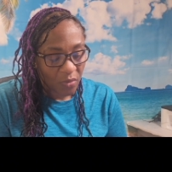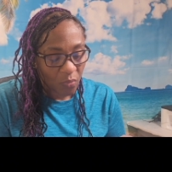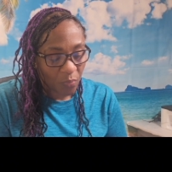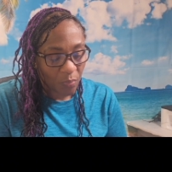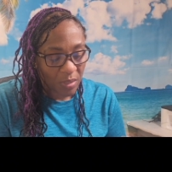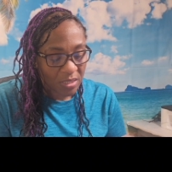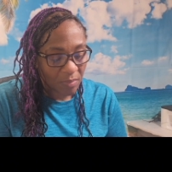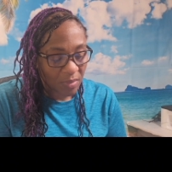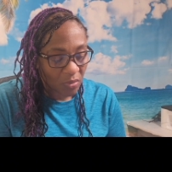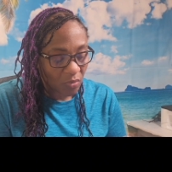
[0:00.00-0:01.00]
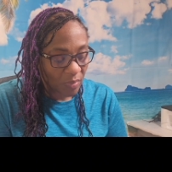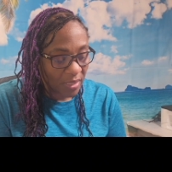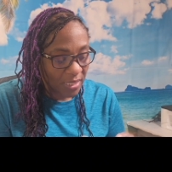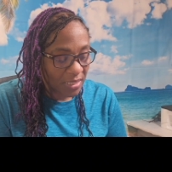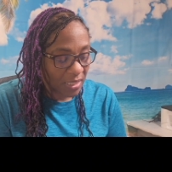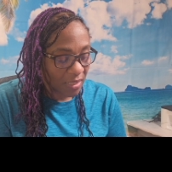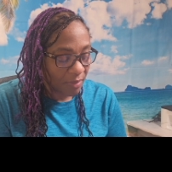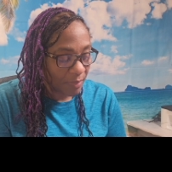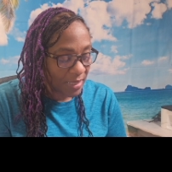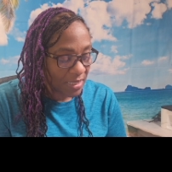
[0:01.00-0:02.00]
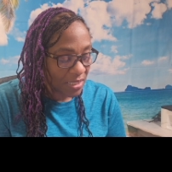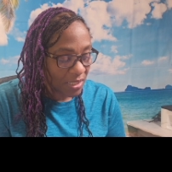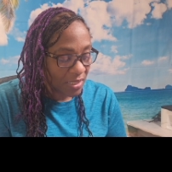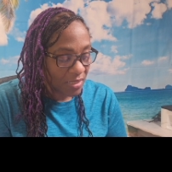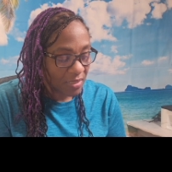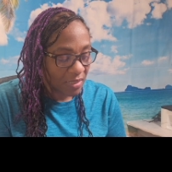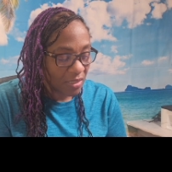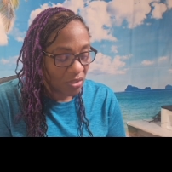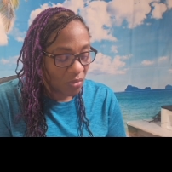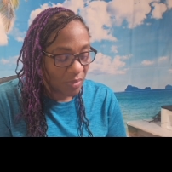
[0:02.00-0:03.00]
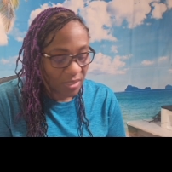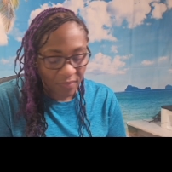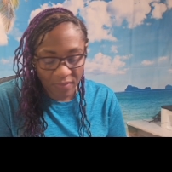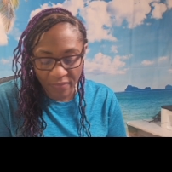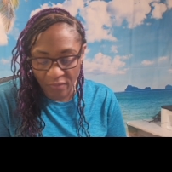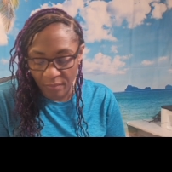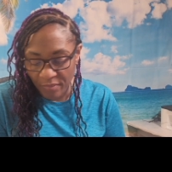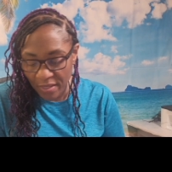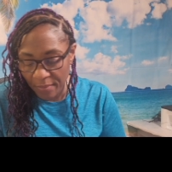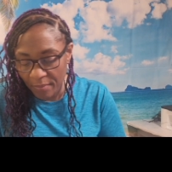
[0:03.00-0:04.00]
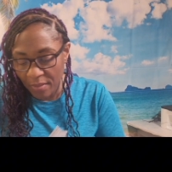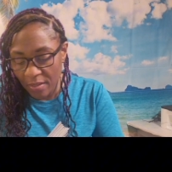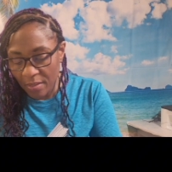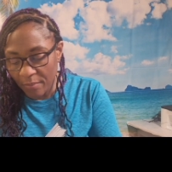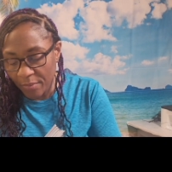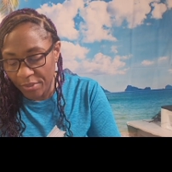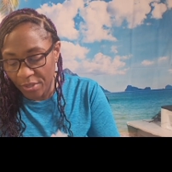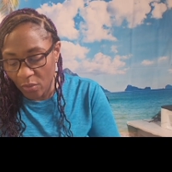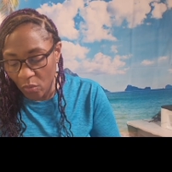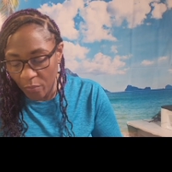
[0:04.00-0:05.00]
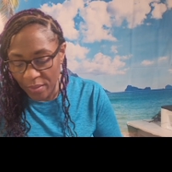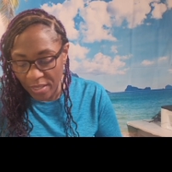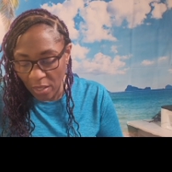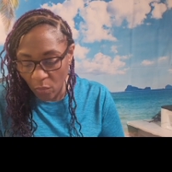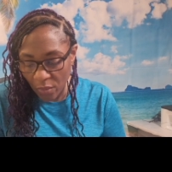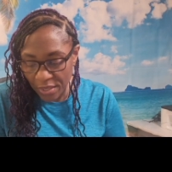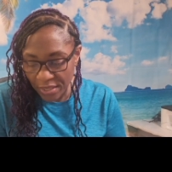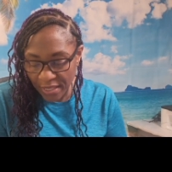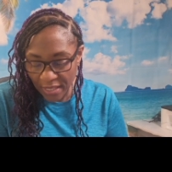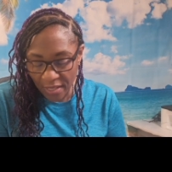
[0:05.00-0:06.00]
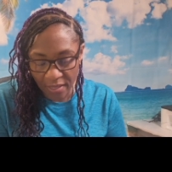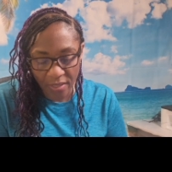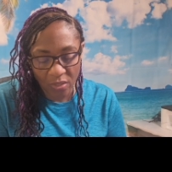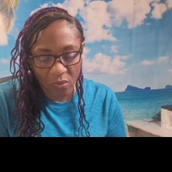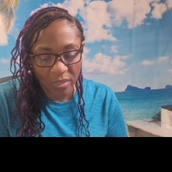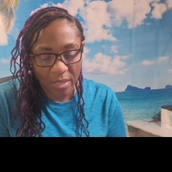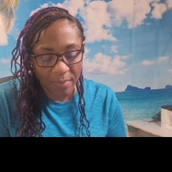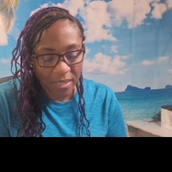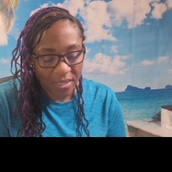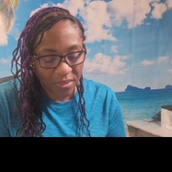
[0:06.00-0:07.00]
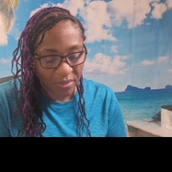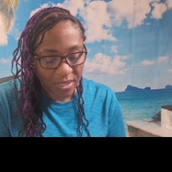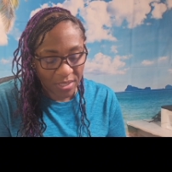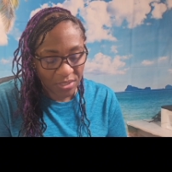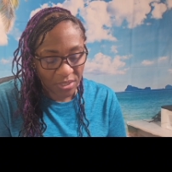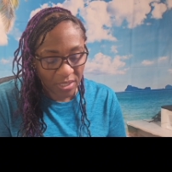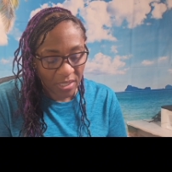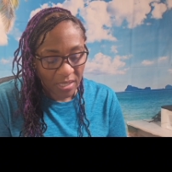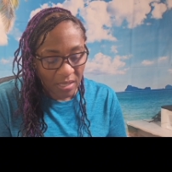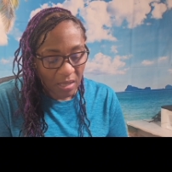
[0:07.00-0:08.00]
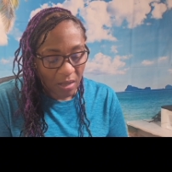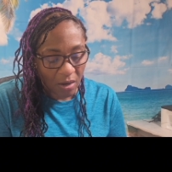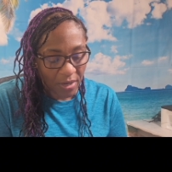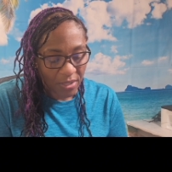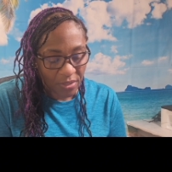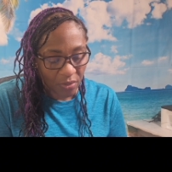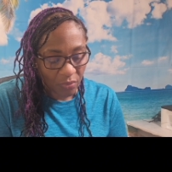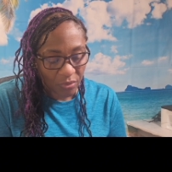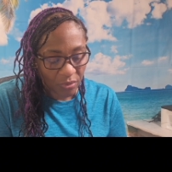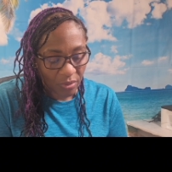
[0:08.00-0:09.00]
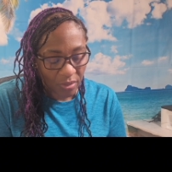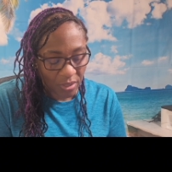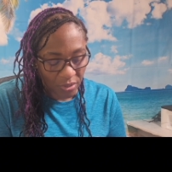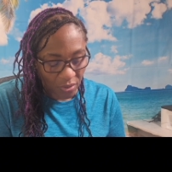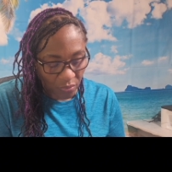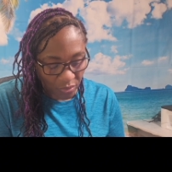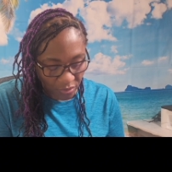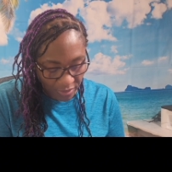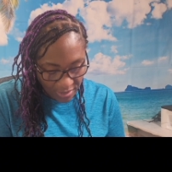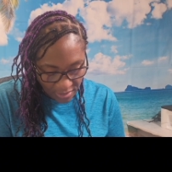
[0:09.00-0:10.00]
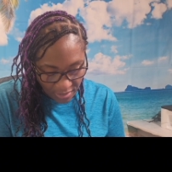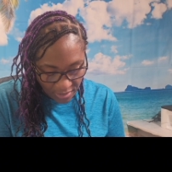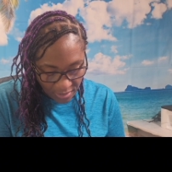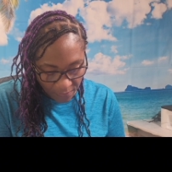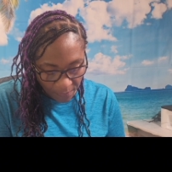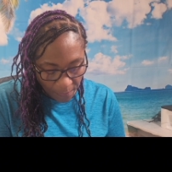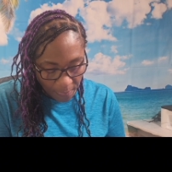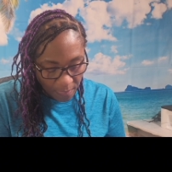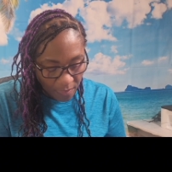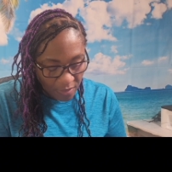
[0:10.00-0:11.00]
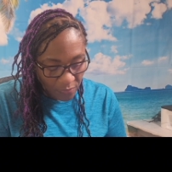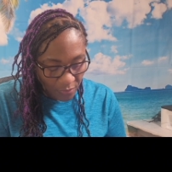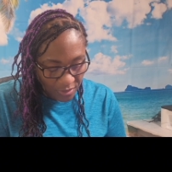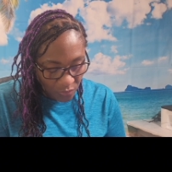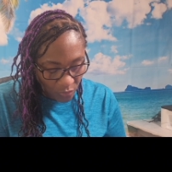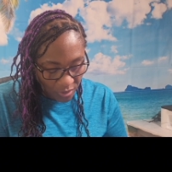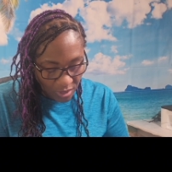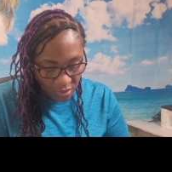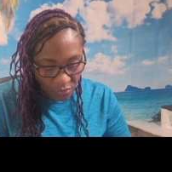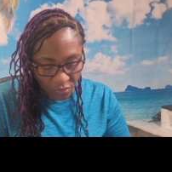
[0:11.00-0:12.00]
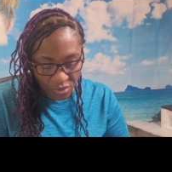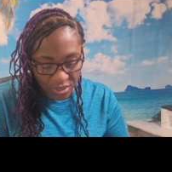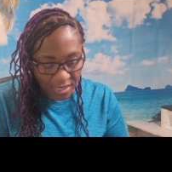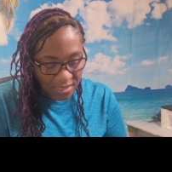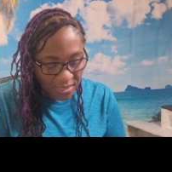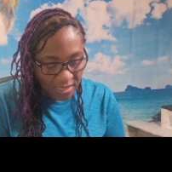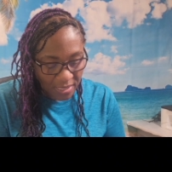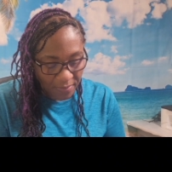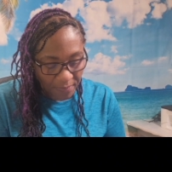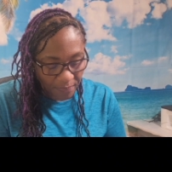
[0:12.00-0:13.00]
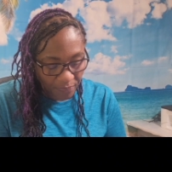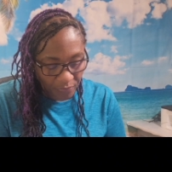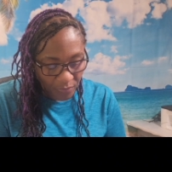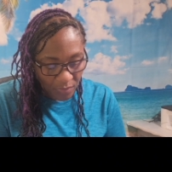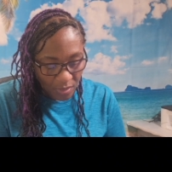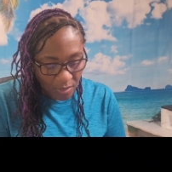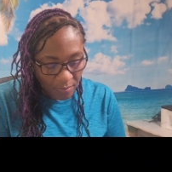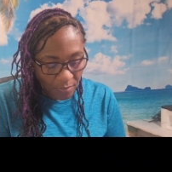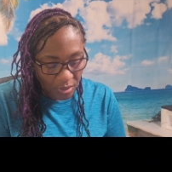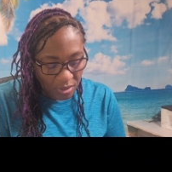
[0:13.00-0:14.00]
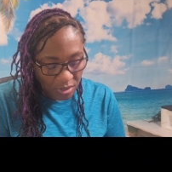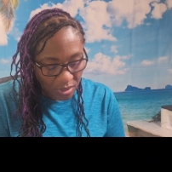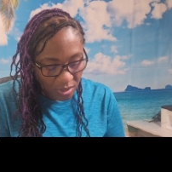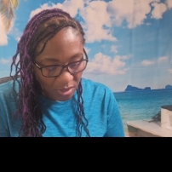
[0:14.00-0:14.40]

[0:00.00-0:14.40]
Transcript: You possibly could be getting messages intuitively from them but they're hoping that one day you'll get back in their energy or in their good in your good graces this person wanted you to chase them but